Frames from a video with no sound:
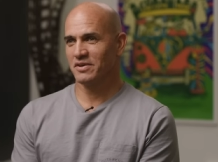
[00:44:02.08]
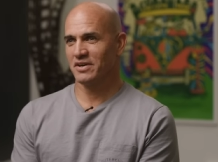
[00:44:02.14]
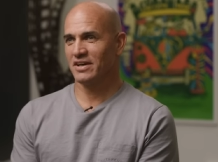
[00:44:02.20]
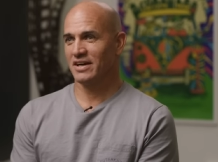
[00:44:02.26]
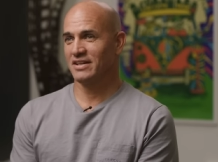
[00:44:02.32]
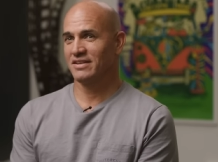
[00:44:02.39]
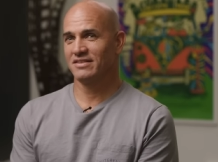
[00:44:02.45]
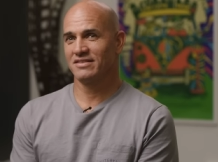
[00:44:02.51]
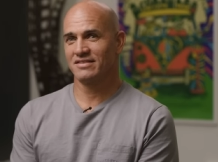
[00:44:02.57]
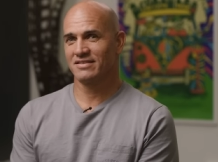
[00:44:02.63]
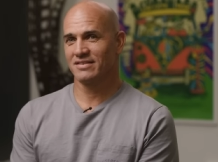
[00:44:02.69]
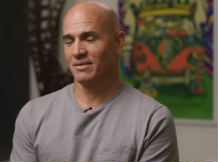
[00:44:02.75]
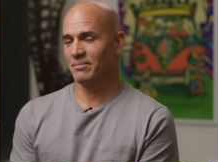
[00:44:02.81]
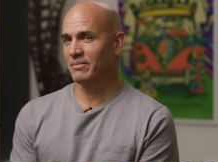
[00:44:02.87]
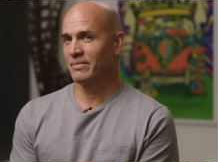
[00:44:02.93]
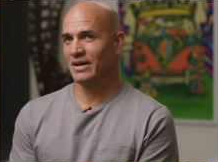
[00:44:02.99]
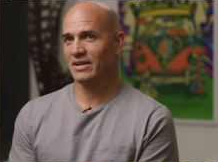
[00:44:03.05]
felt I
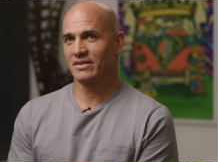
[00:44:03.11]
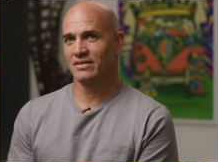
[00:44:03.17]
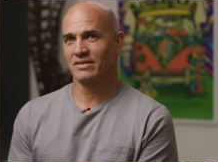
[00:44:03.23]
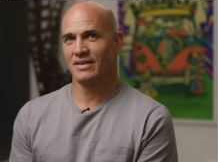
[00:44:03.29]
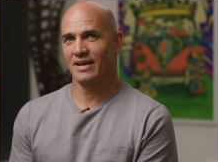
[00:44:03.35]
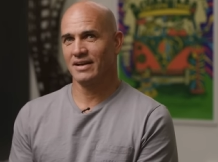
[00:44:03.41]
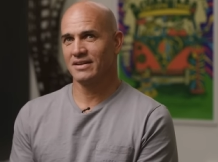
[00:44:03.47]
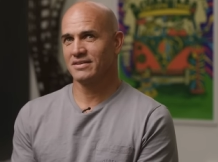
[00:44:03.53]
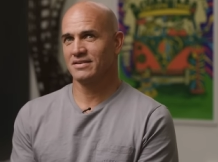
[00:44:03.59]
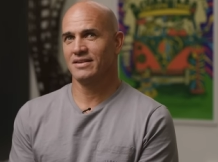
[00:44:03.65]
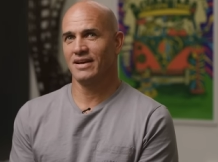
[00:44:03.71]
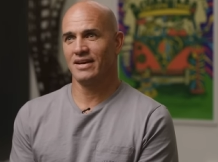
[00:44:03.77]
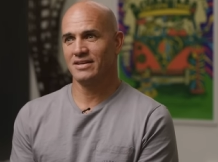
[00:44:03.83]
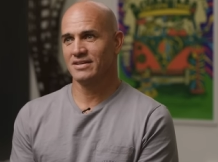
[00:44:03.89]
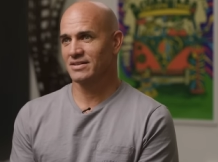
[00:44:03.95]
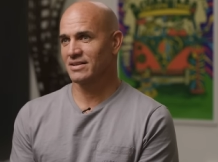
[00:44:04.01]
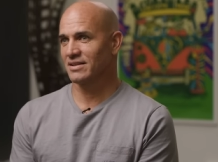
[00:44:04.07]
something about that
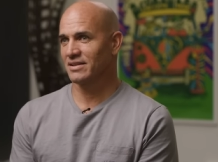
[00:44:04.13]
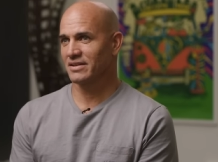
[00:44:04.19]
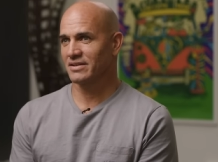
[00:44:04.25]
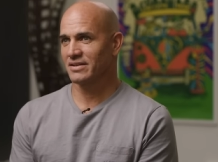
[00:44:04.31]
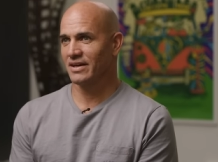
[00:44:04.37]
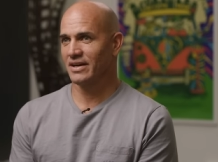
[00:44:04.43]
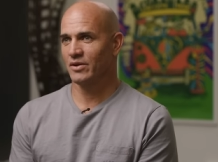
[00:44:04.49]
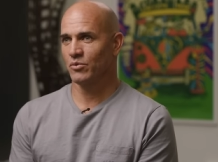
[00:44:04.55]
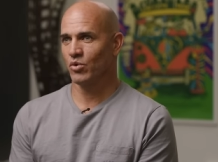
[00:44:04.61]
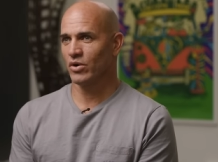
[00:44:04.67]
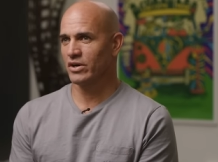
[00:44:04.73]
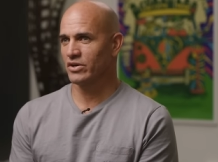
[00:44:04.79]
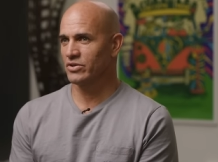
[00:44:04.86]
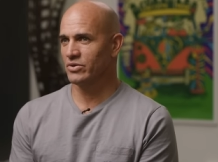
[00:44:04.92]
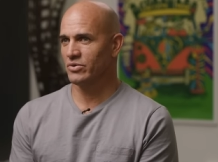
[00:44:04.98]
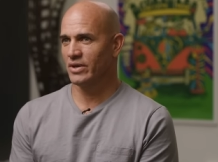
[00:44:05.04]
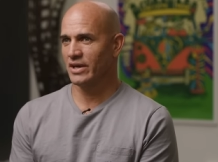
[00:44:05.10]
day just clicked. I hit one
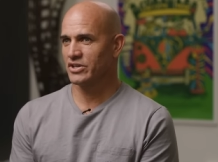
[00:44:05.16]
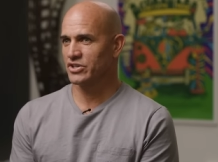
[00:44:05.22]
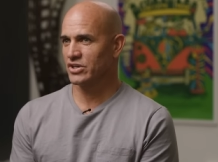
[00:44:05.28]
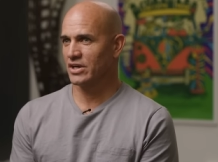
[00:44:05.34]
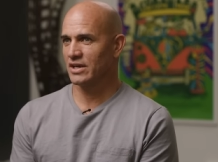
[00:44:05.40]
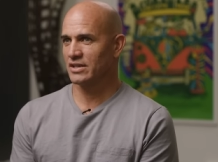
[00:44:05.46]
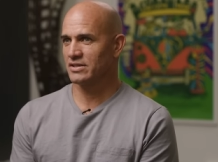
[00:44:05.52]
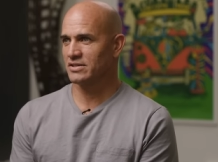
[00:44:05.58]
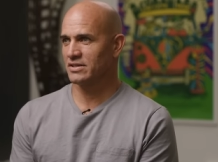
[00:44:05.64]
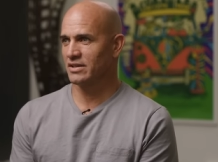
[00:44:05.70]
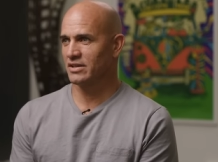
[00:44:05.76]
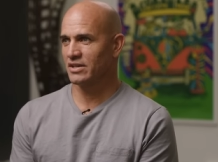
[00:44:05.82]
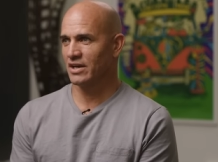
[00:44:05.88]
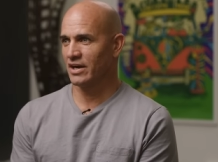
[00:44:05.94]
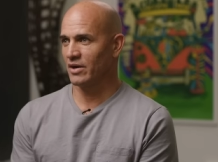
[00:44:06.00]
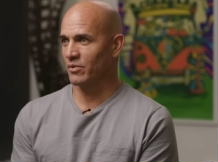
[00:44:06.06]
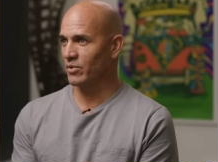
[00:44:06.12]
or two nice shots
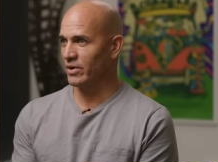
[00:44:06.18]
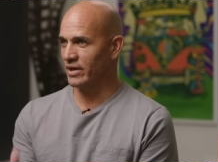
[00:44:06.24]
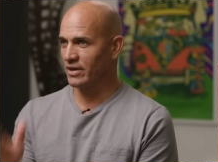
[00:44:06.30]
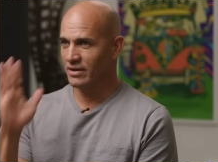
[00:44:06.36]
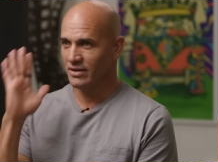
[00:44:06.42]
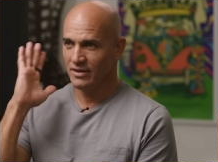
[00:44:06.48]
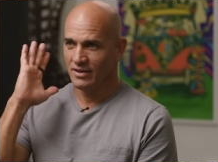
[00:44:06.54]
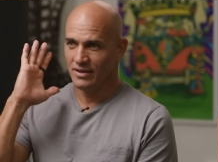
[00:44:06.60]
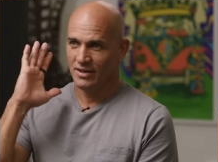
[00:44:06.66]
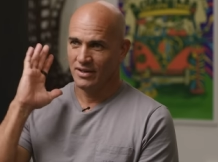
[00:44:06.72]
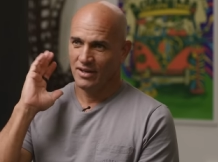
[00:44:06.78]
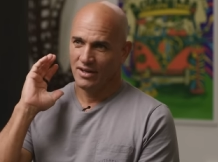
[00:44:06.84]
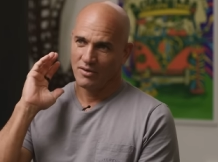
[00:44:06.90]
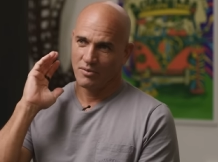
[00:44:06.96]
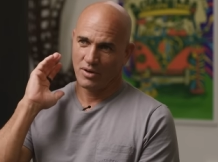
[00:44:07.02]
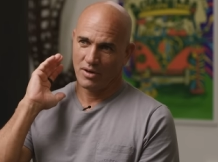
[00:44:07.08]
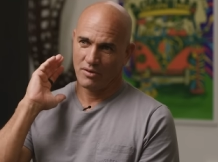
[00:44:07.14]
that kind of went
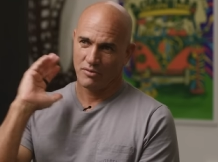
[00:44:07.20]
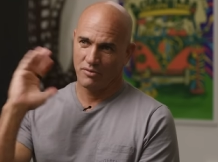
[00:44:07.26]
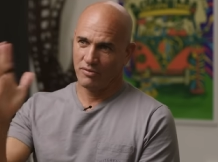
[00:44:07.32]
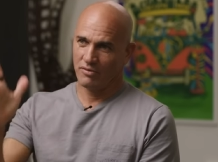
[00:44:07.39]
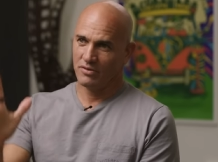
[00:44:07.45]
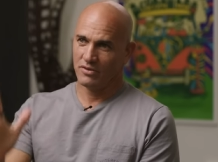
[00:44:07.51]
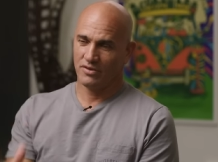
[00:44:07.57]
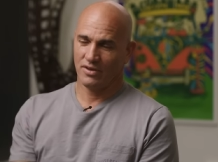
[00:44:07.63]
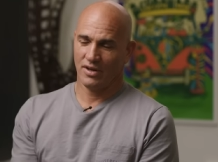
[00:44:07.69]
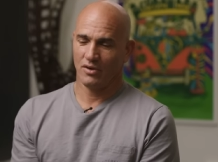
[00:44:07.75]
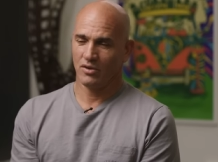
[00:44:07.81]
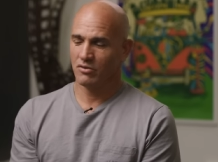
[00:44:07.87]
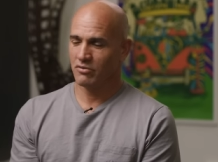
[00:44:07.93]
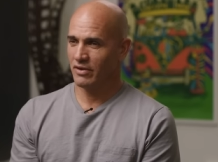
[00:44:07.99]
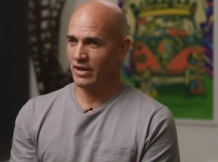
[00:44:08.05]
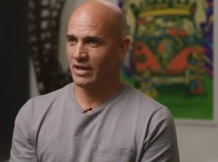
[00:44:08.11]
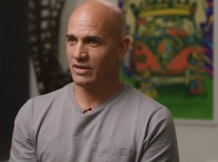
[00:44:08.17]
rough center of
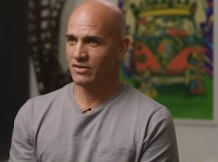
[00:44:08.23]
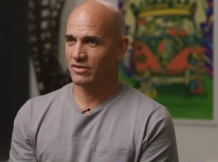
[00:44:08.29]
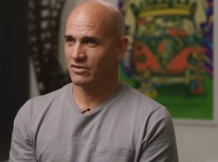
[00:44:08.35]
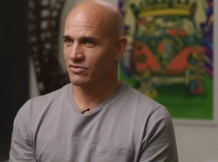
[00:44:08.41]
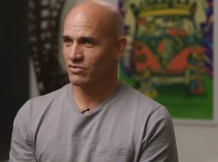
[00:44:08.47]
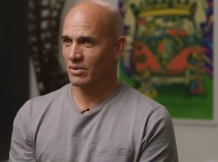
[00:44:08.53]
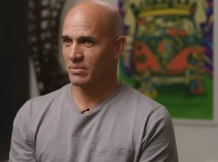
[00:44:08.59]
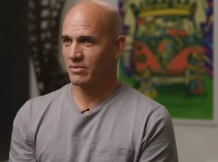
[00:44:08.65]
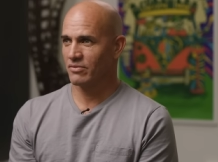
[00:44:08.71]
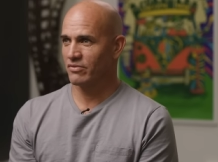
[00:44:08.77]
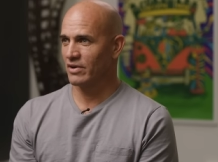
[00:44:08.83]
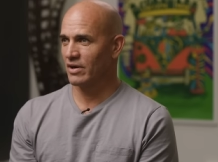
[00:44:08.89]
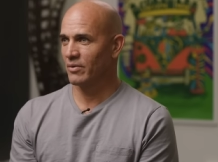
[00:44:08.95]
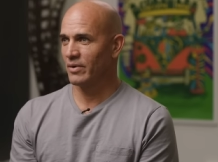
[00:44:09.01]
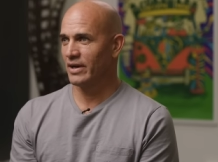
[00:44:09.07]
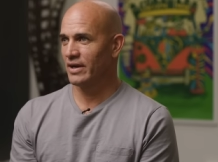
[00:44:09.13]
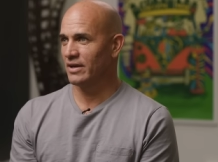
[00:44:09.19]
the face and stripped the
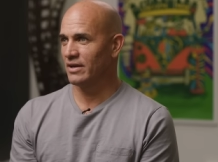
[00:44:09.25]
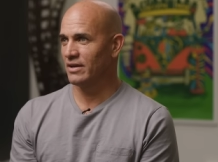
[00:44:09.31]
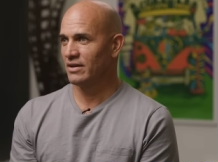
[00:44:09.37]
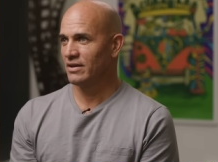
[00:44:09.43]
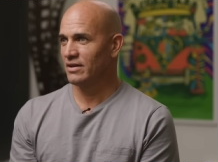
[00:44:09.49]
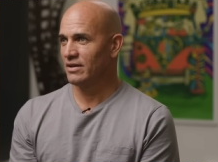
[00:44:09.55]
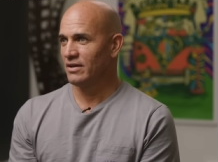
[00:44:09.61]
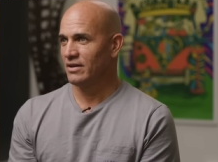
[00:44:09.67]
fairway and